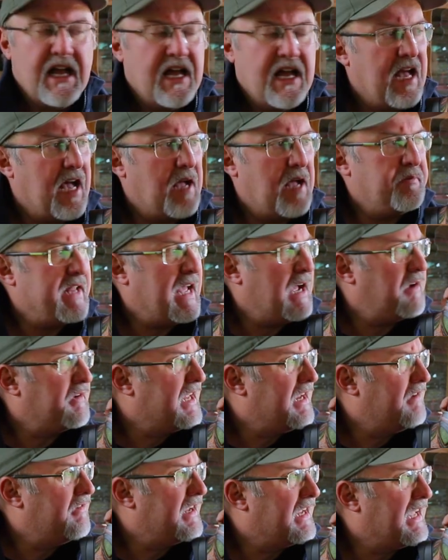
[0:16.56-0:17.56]
I'm down
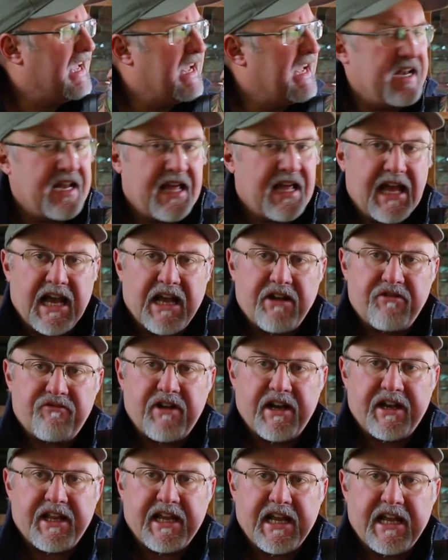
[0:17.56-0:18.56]
here again at
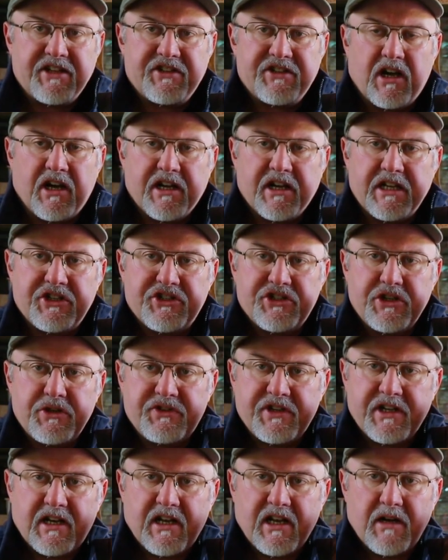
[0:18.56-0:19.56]
Reading Air Target
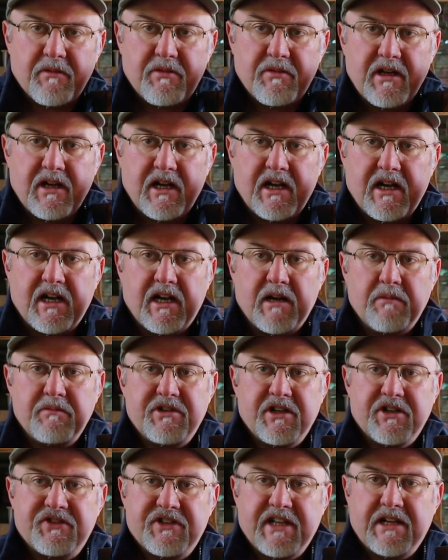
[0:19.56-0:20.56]
Shooting Club,
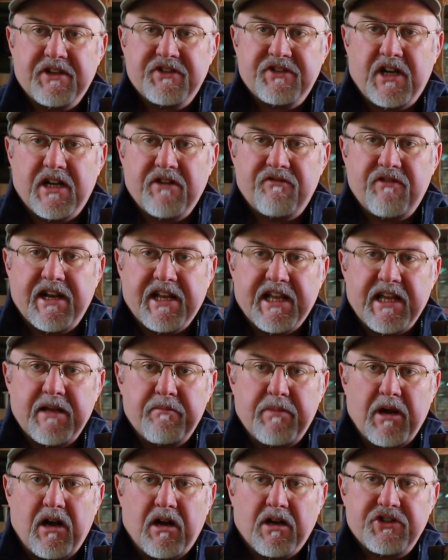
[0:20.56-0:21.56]
just outside Reading in
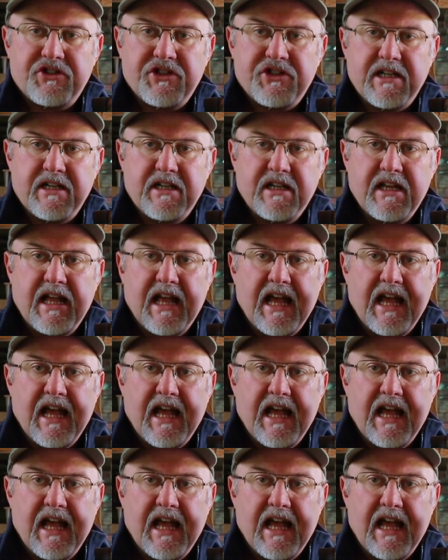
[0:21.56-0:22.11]
Berkshire.